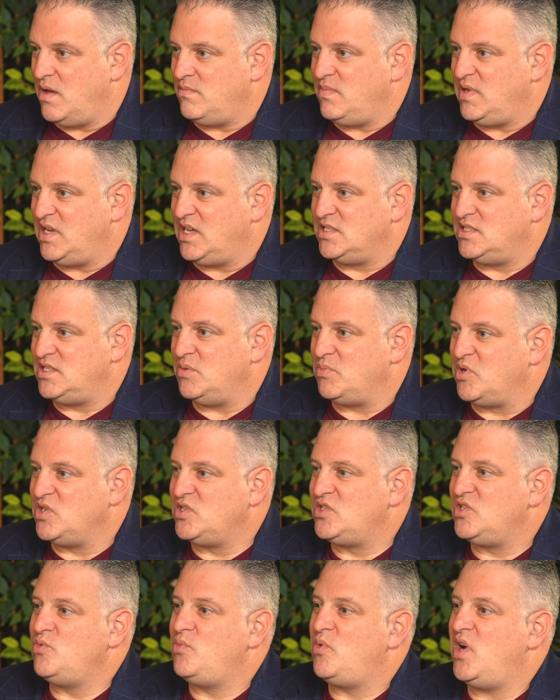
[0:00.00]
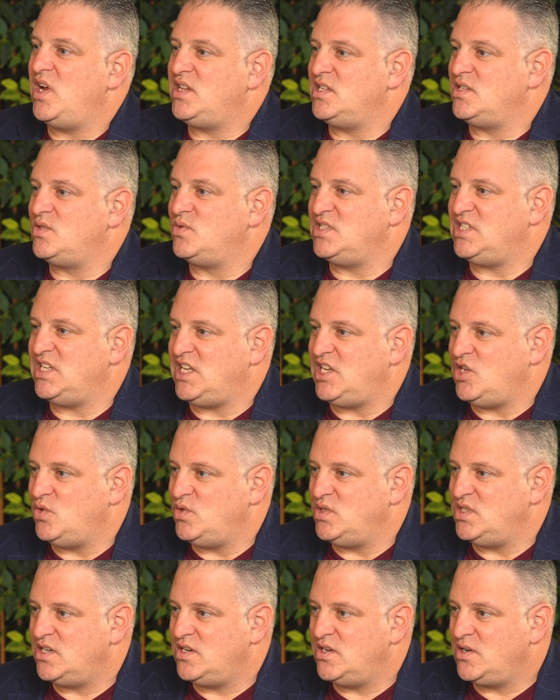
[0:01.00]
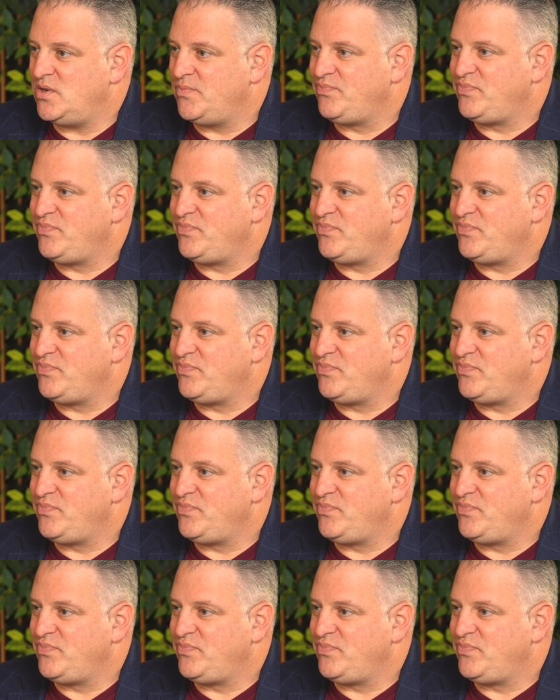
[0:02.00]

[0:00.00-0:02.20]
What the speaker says: because the person who bought this was a user.